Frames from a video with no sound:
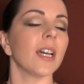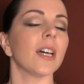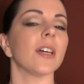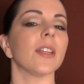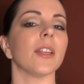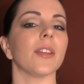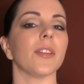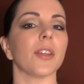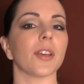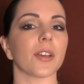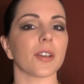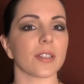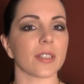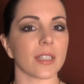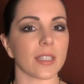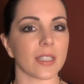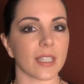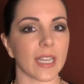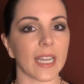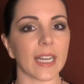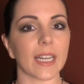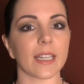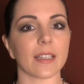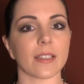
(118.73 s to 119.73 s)
Then there's
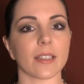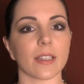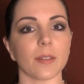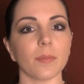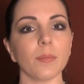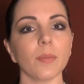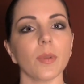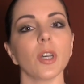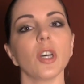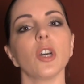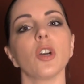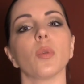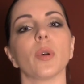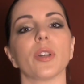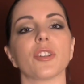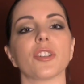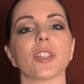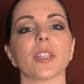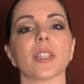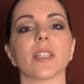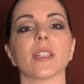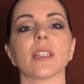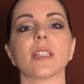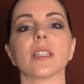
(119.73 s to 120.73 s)
sadism, which
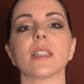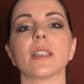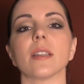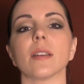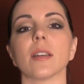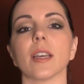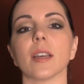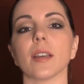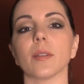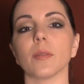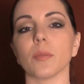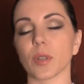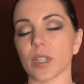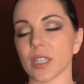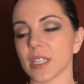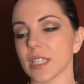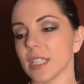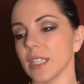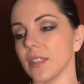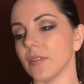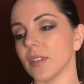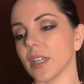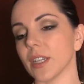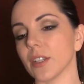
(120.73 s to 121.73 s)
is
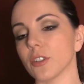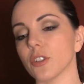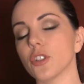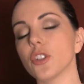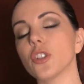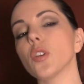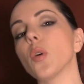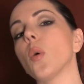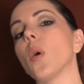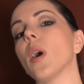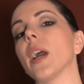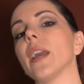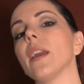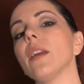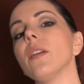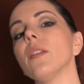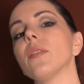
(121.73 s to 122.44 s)
receiving joy